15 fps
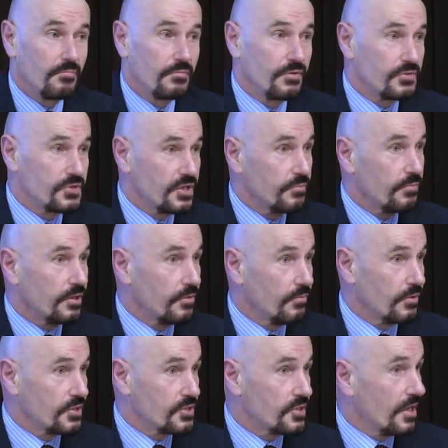You've said what you
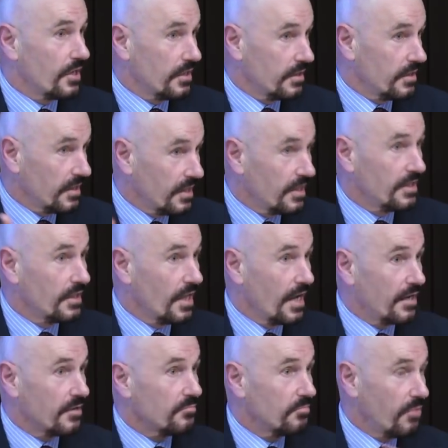want to say in
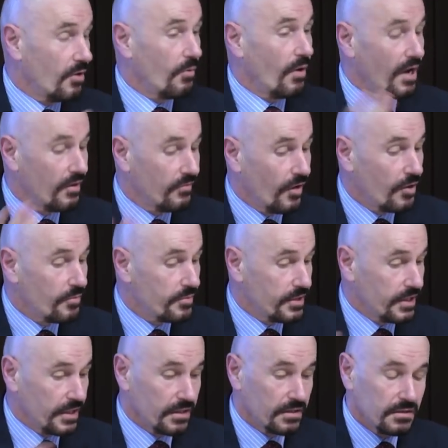that by way of
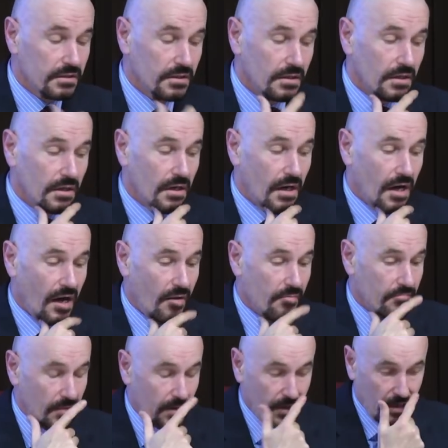opening,
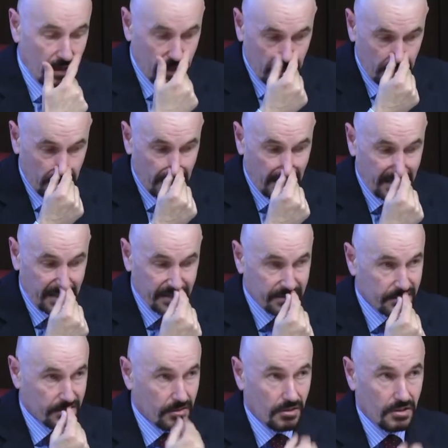and
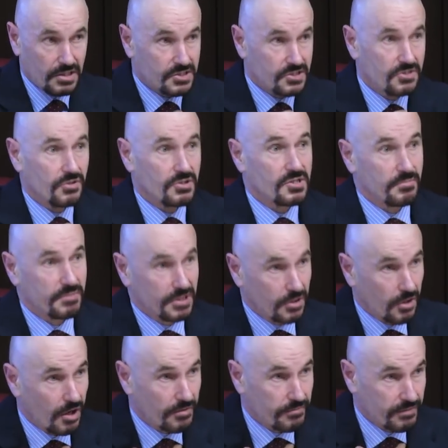it's not something that
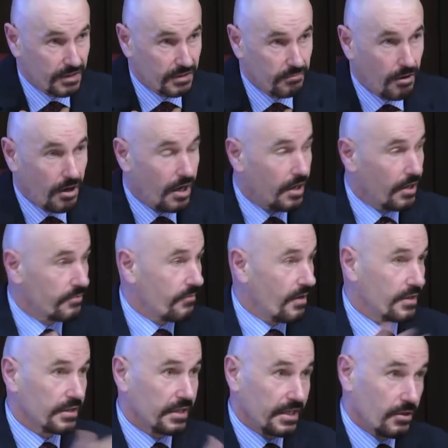I'd require. I'd
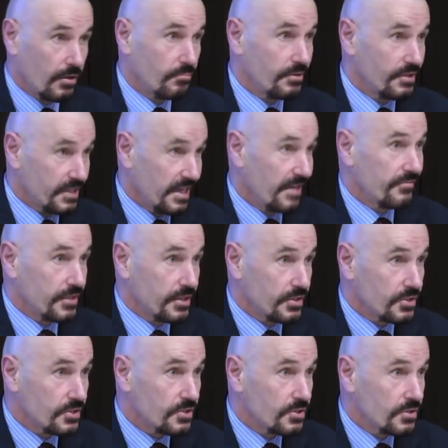rather get on with the
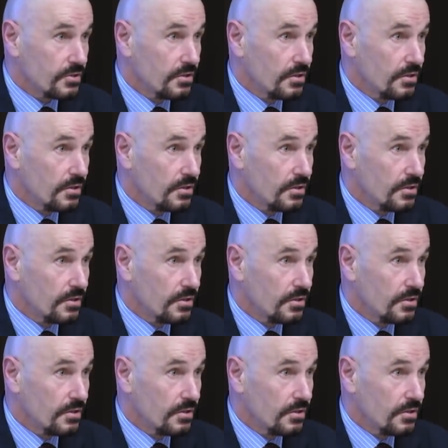evidence.